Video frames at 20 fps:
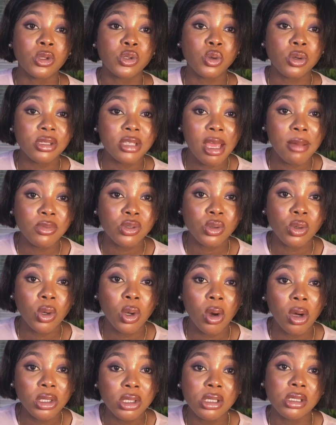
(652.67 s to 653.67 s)
took them to
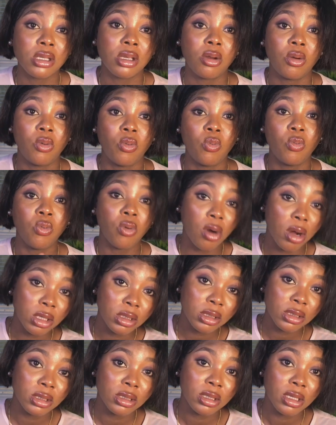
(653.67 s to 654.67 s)
court
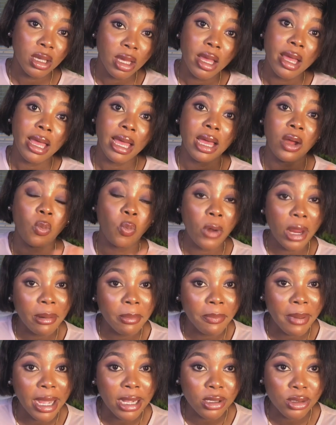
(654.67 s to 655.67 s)
won and
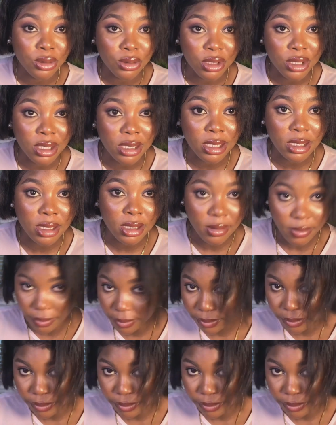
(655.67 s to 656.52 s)
went back to seats